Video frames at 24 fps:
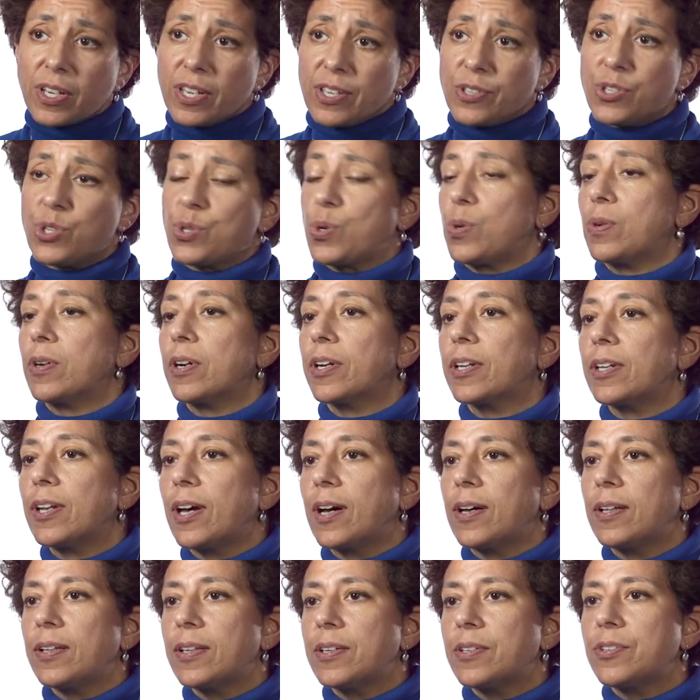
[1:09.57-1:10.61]
historic
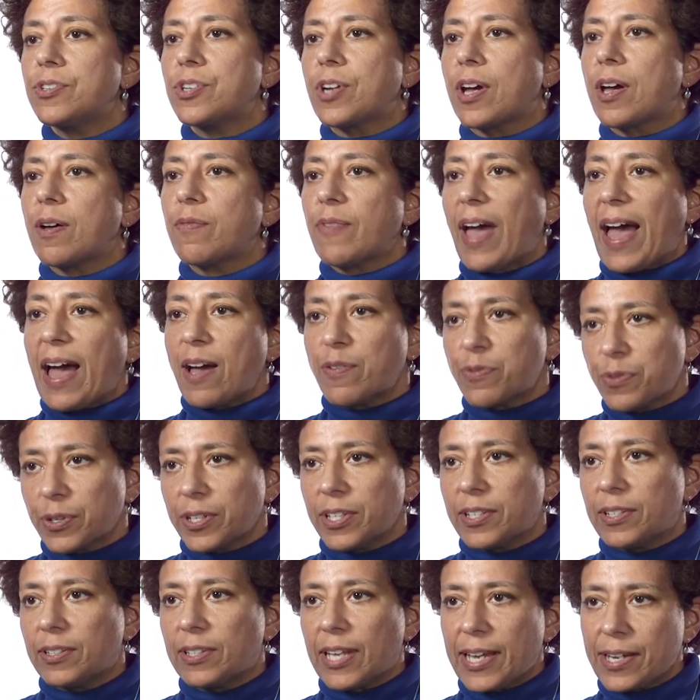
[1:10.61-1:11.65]
knowledge of
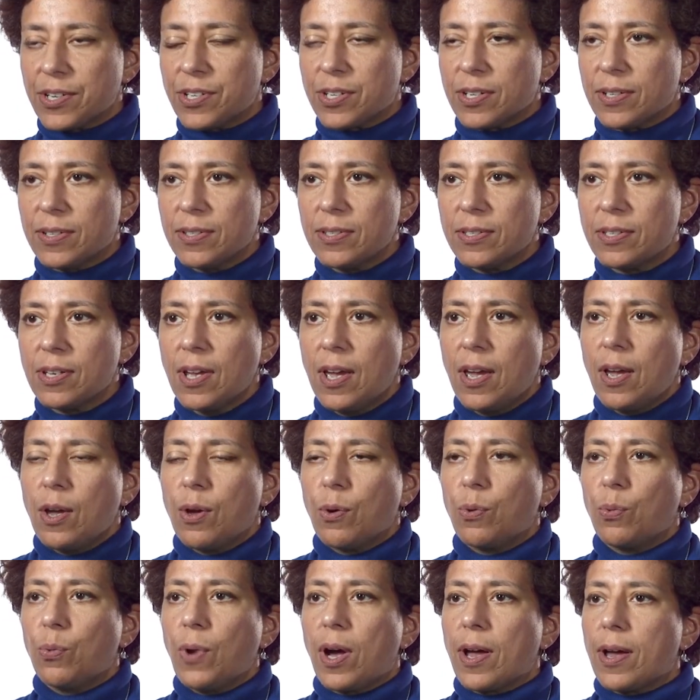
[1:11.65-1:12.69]
African elections,
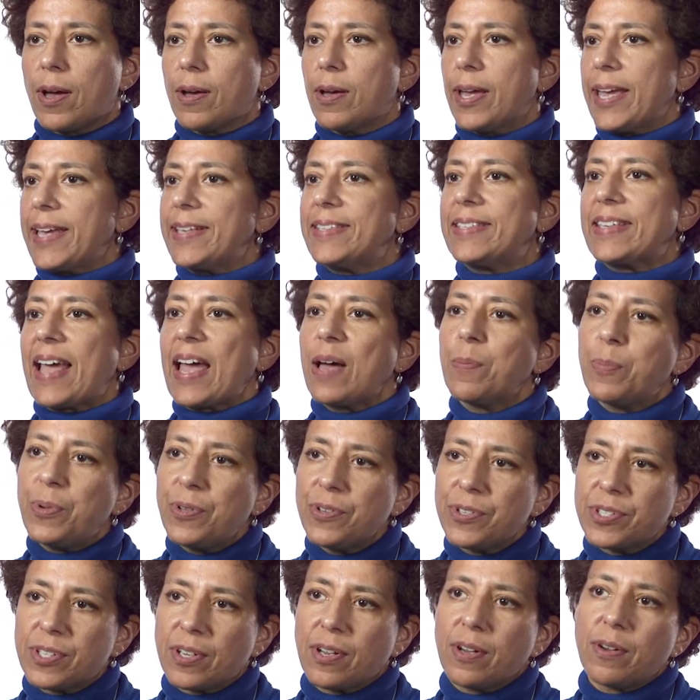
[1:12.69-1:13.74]

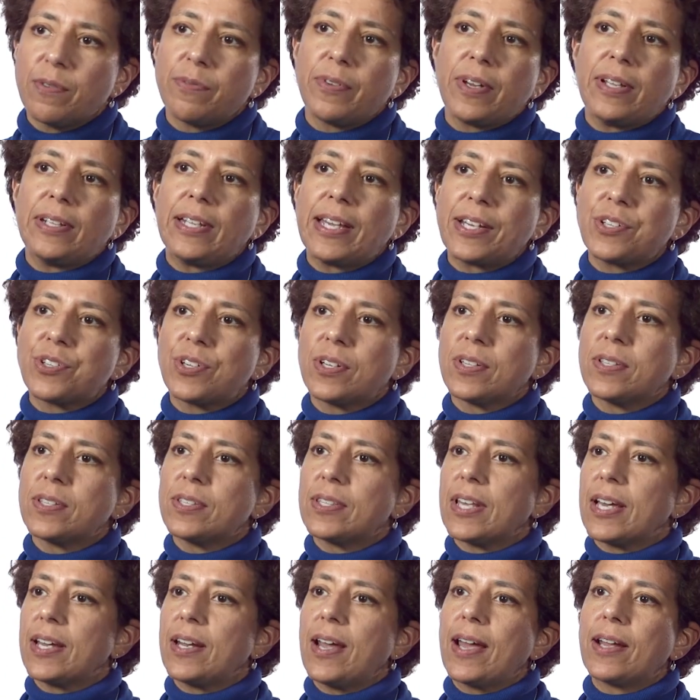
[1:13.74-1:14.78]
examples of
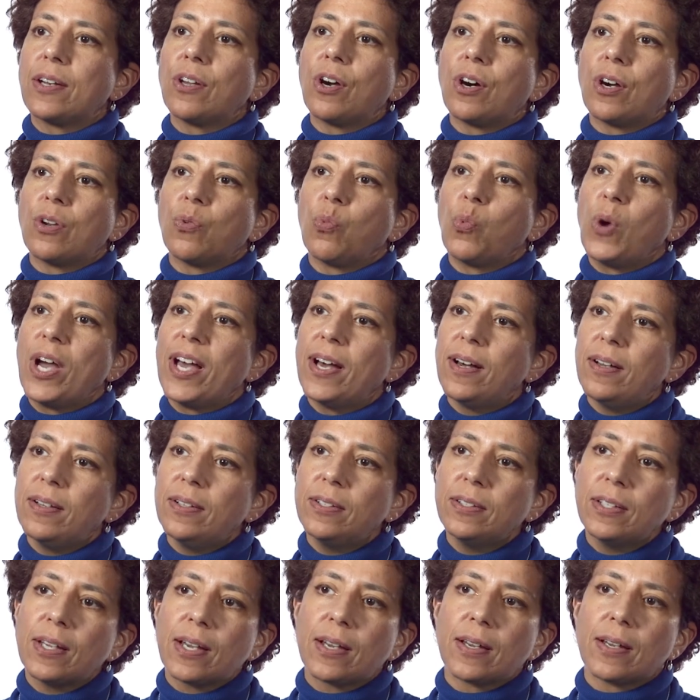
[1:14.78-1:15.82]
elections that had gone
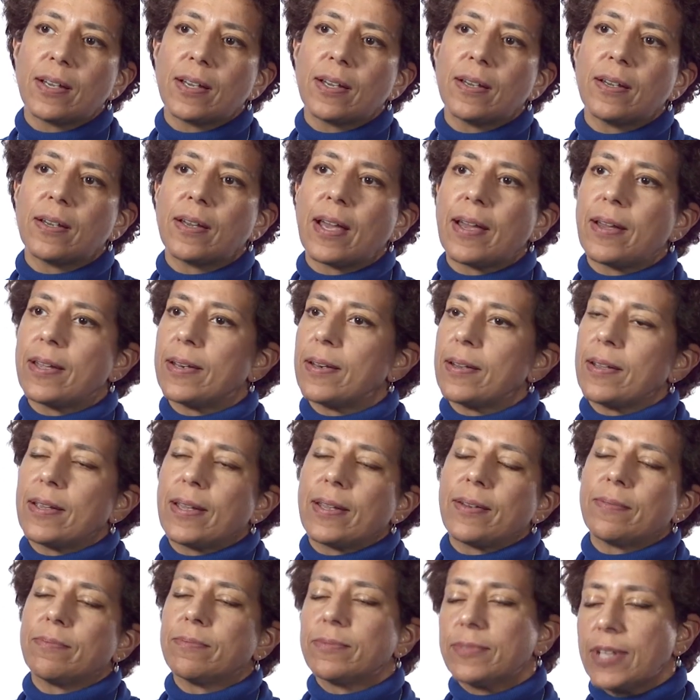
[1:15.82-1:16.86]
well
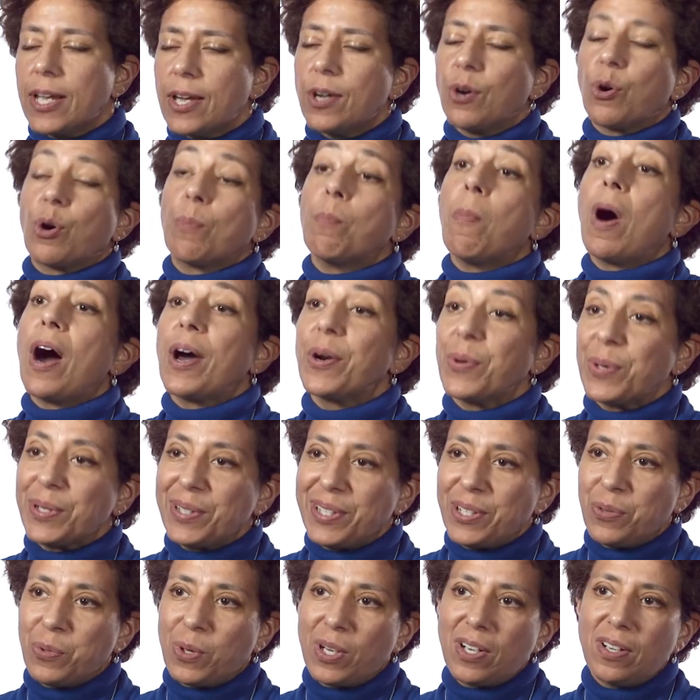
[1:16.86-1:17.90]
or
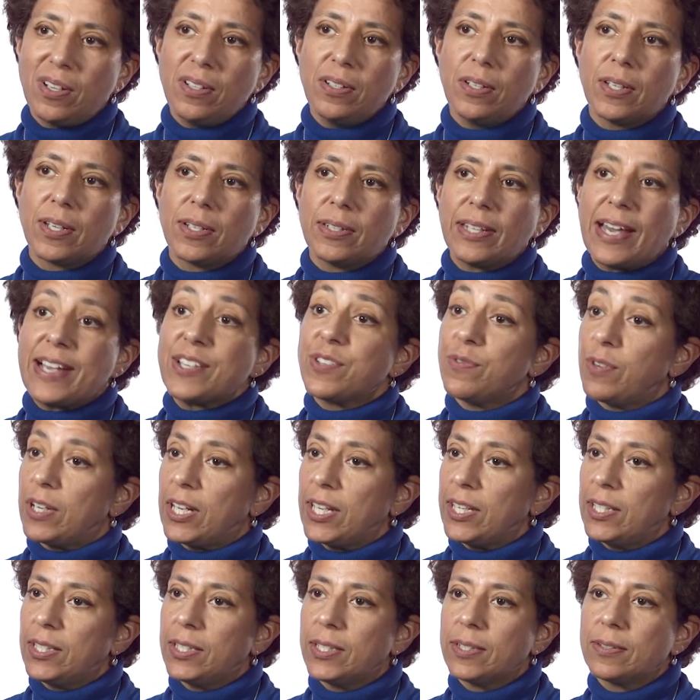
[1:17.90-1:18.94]
moderately well, less
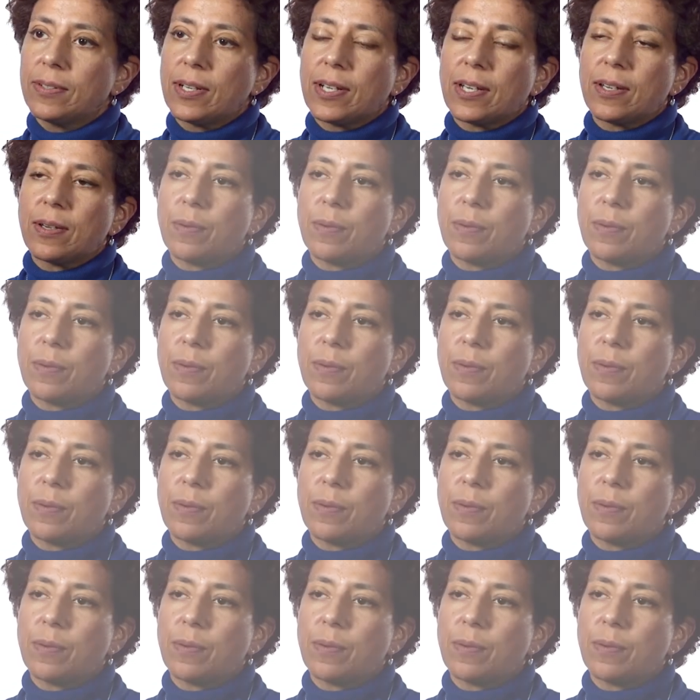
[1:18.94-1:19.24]
violent,